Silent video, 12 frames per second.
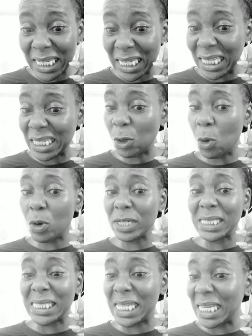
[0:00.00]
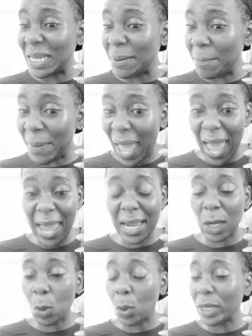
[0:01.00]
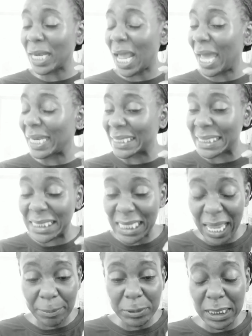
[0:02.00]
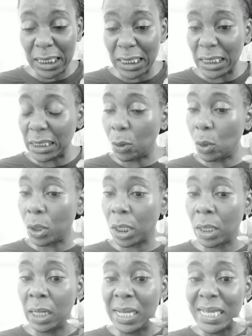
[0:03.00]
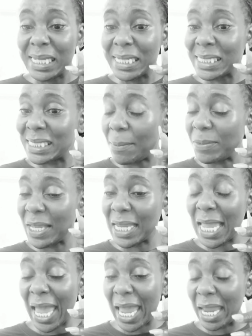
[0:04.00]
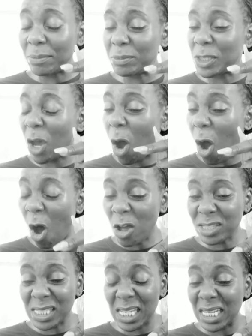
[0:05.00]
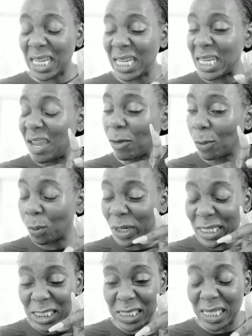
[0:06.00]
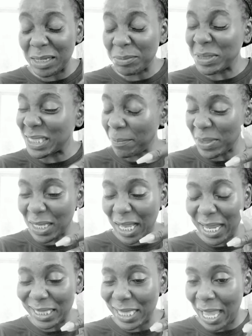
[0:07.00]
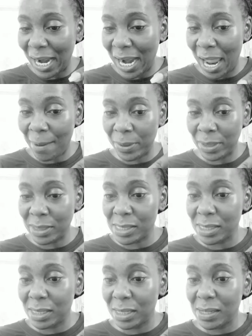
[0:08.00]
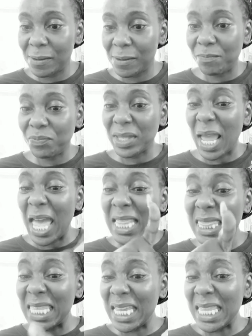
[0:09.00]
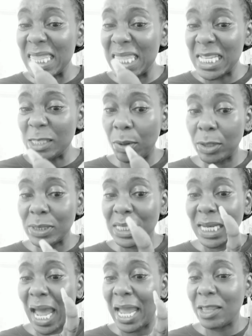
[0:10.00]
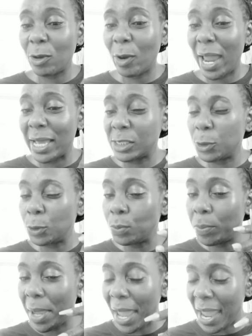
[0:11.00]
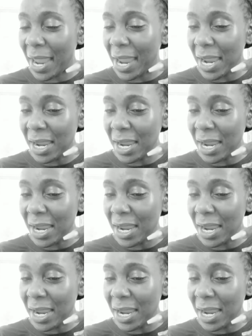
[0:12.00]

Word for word: it or send it back or not accept it, or something came to halt it. It never reached them. Something like that happened. And then this person either had to pay